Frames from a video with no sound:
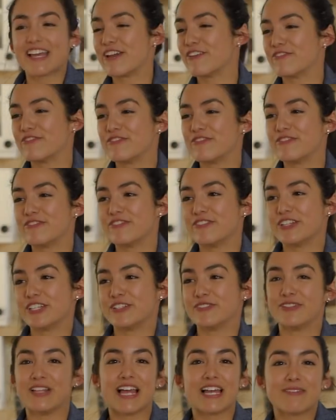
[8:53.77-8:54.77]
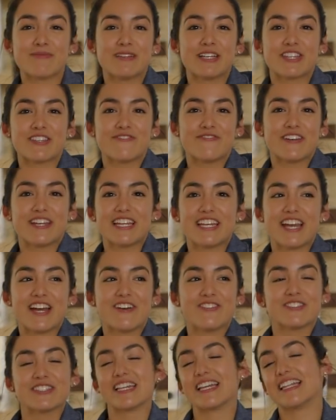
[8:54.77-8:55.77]
If you like me in the
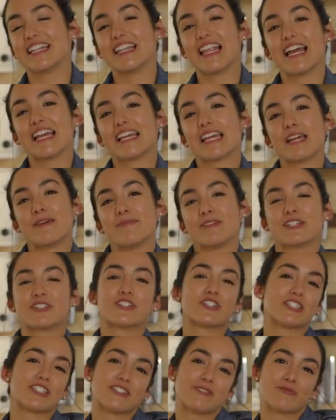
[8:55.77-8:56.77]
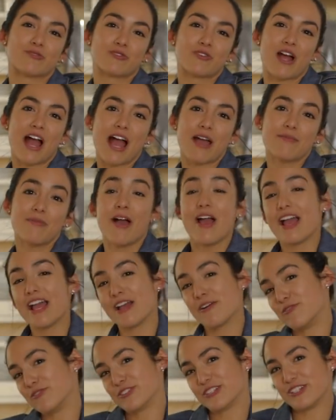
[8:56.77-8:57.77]
videos and like it, make sure to subscribe.
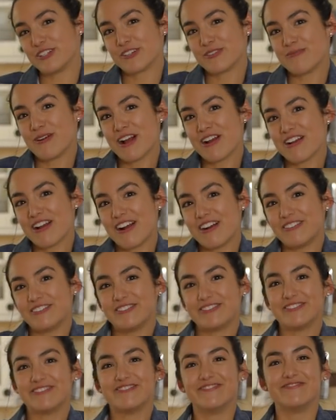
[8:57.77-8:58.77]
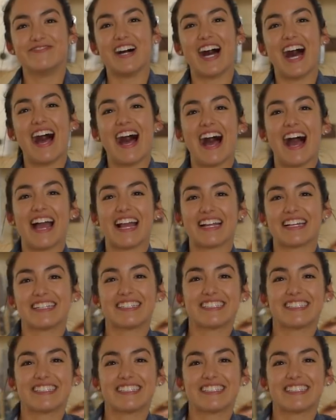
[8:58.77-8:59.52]
And we'll see you tomorrow. Bye.